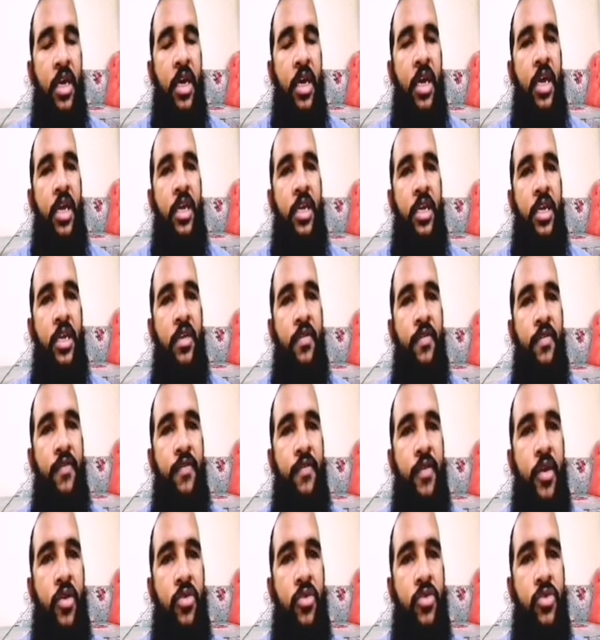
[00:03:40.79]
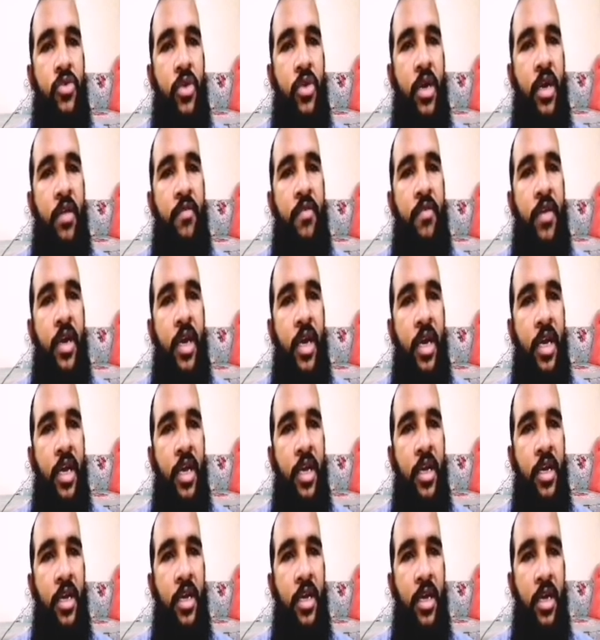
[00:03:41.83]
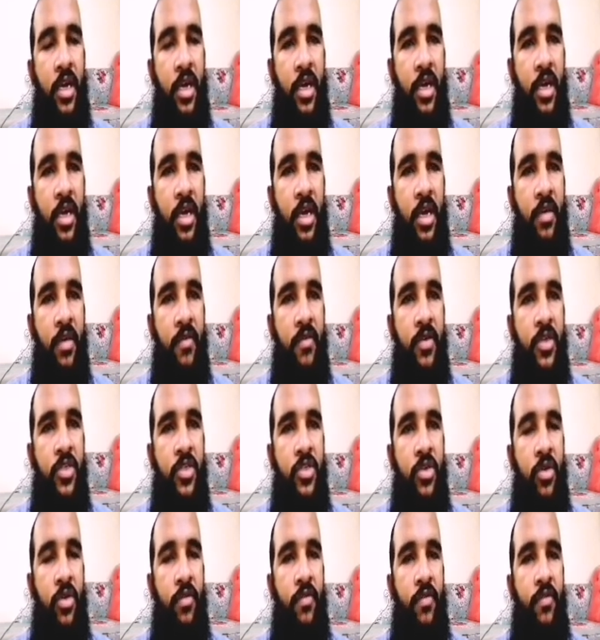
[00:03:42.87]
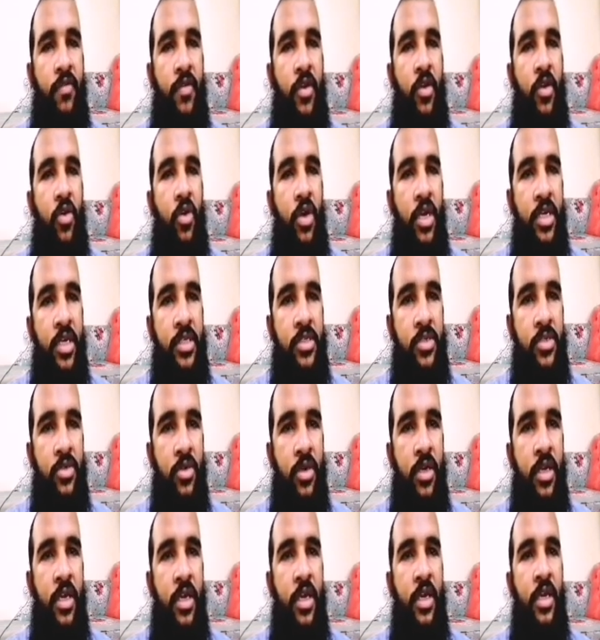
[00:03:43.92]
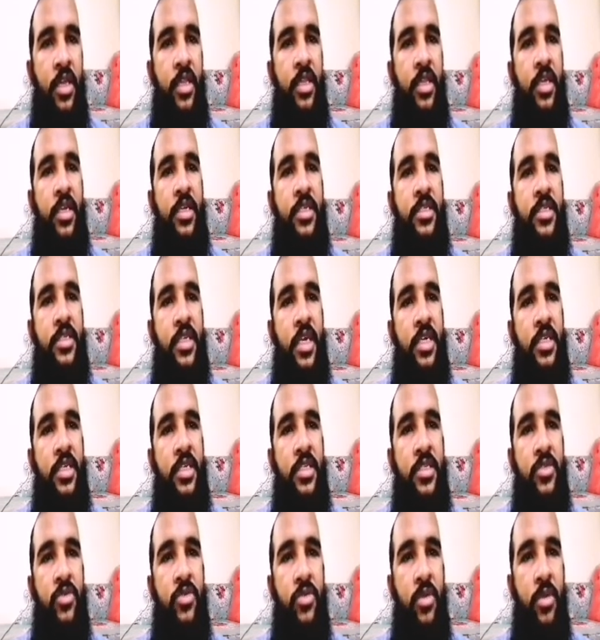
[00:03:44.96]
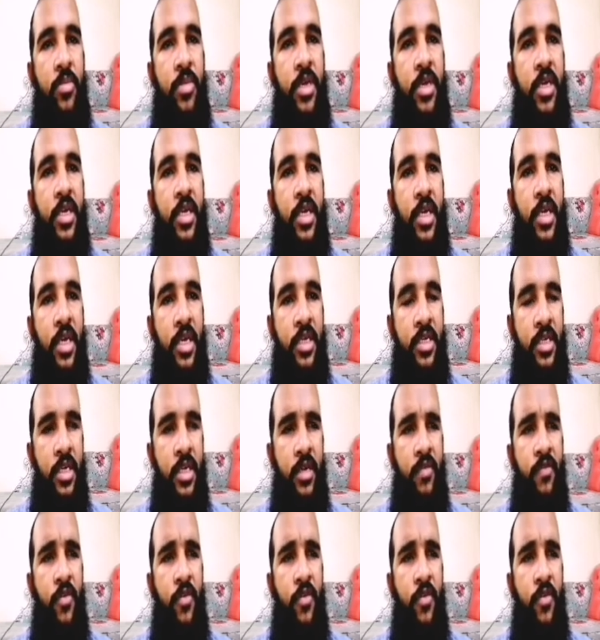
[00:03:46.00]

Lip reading: and if found to have high levels of cholesterol, then statins will be indicated.